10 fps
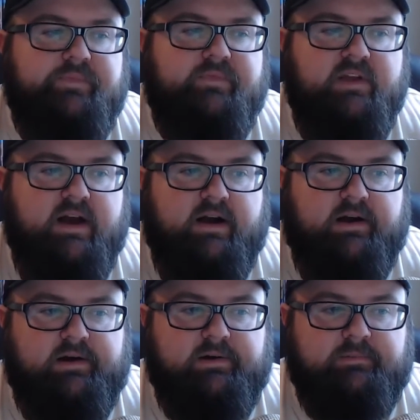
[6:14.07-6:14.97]

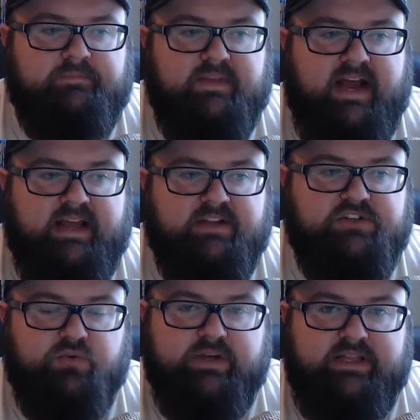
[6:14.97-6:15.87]
I
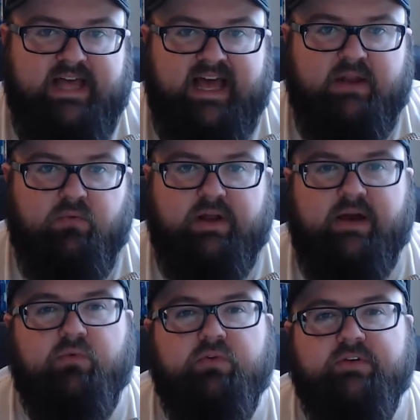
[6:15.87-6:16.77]
enjoyed that. What I
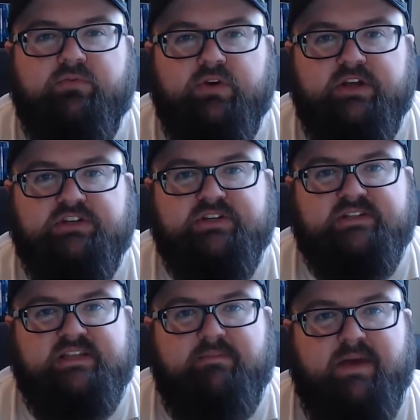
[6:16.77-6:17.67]
would have wished is
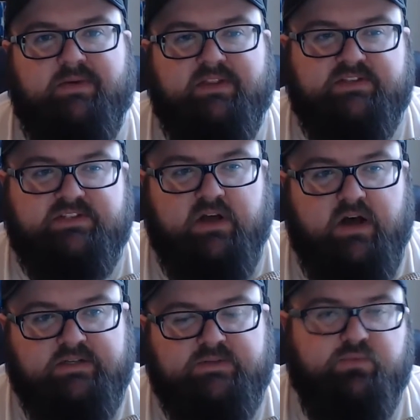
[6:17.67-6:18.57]
that maybe the
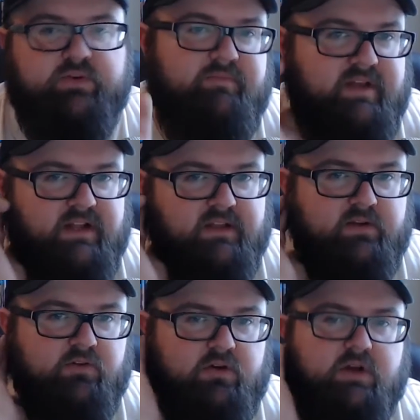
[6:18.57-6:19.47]
sauce would have been a
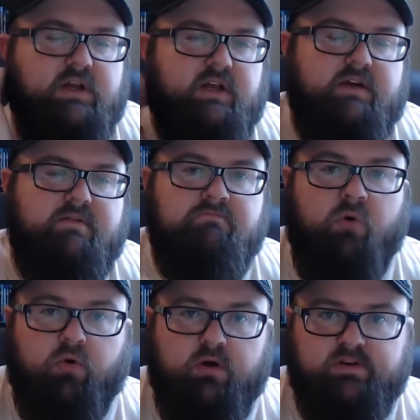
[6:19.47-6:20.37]
little
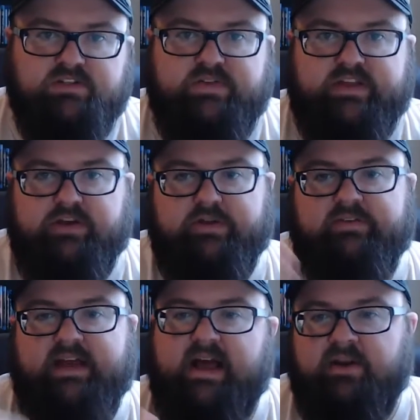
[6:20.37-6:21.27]
more so that it could have
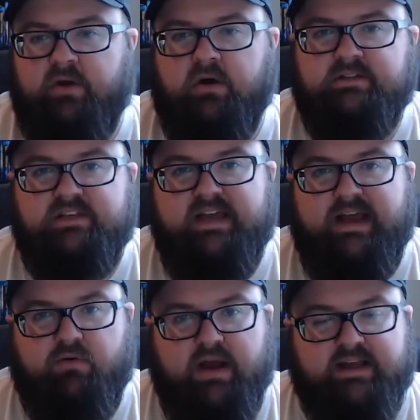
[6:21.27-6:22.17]
gotten onto
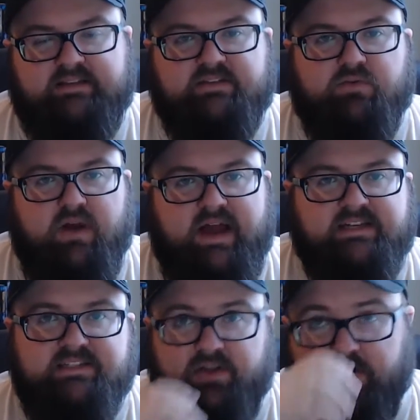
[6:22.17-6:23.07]
that rice. The
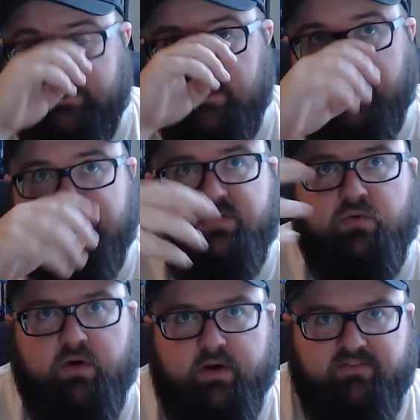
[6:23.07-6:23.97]
rice, I salted the
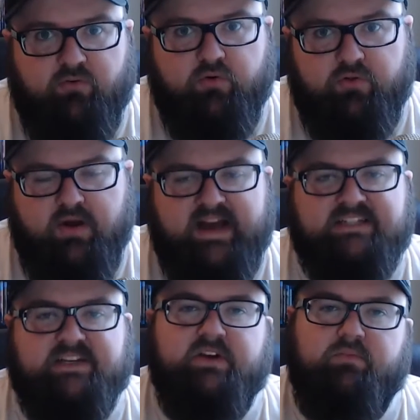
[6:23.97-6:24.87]
water for the rice.
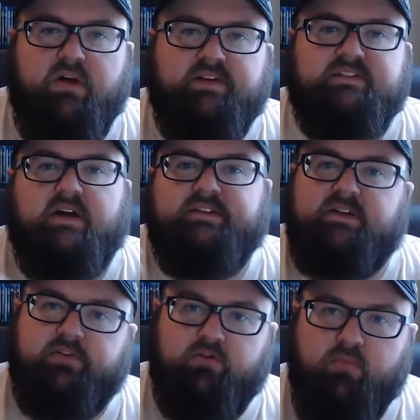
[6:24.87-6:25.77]
I could have probably salted a
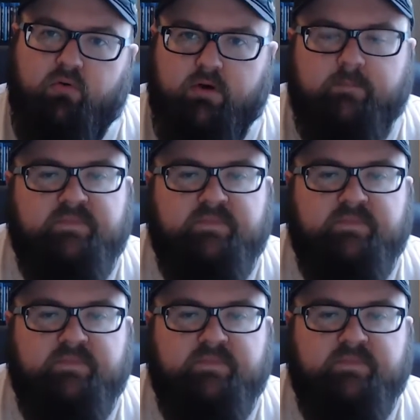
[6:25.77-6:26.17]
little more.